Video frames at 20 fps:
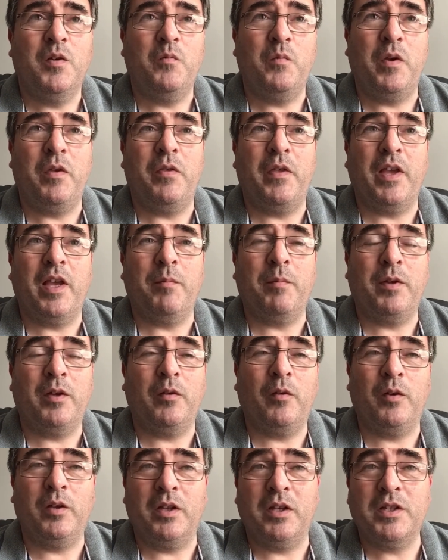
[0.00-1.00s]
we think about
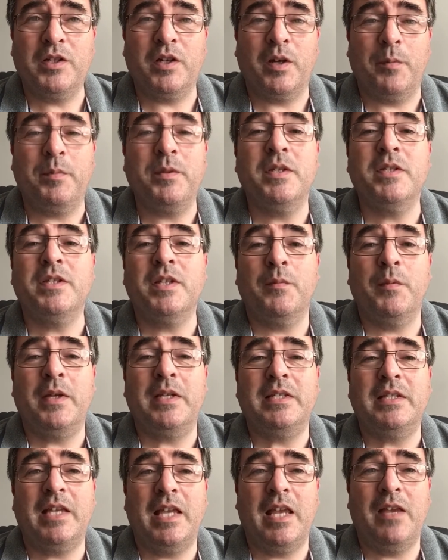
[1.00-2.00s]
all the descriptions that we
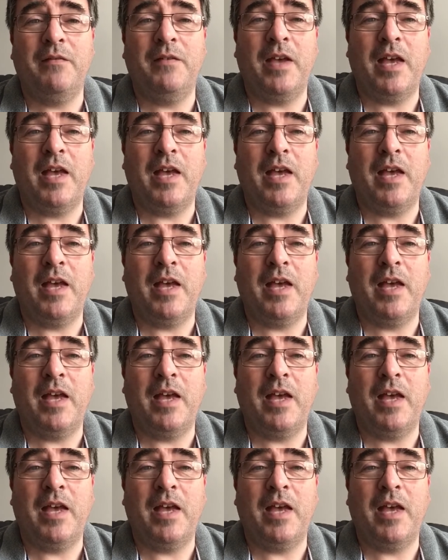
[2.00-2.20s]
see of